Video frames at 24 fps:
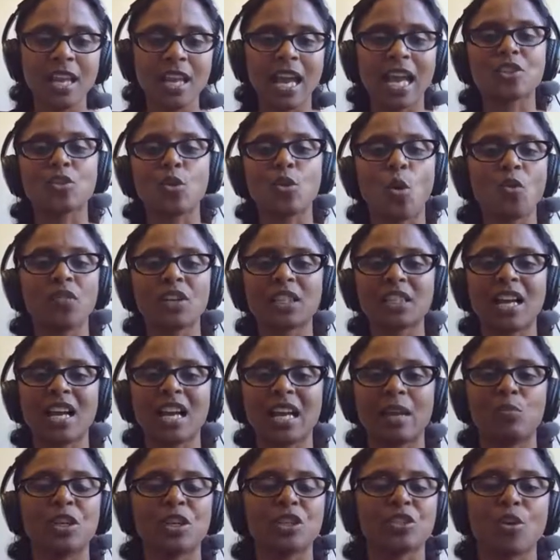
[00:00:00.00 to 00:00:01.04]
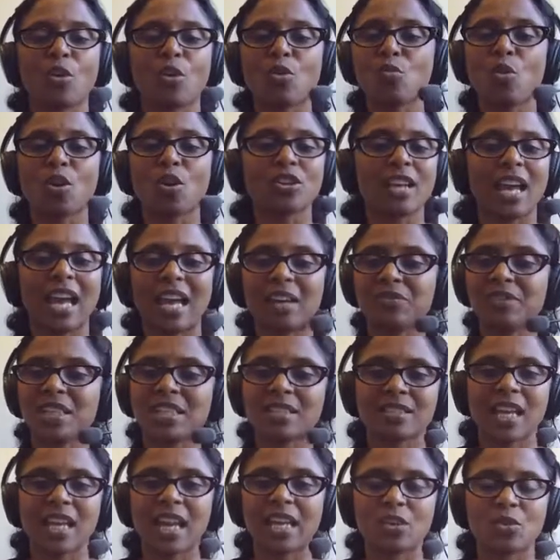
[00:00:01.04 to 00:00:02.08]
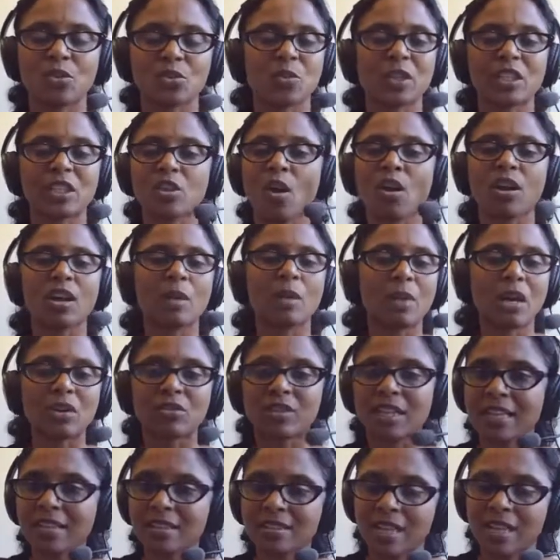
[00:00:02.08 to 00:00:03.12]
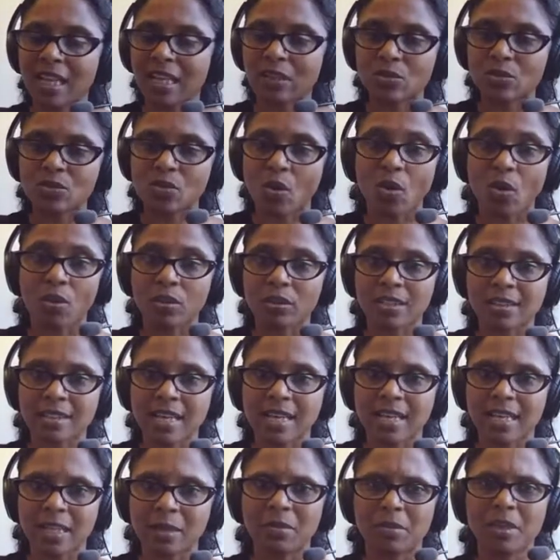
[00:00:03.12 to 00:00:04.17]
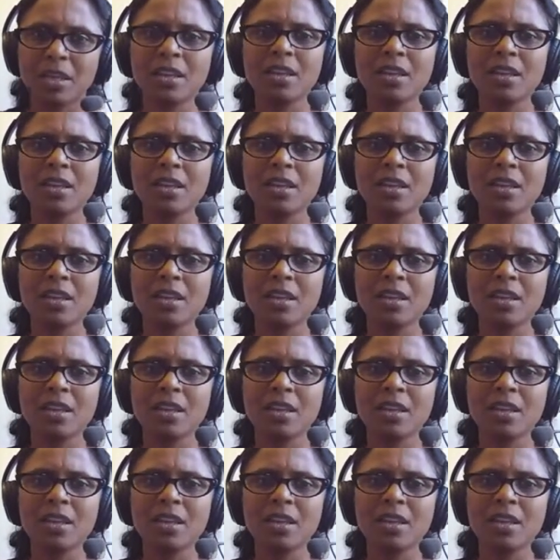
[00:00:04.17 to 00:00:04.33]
And so over time, we don't want to have these silos. We talk about data silos all the time.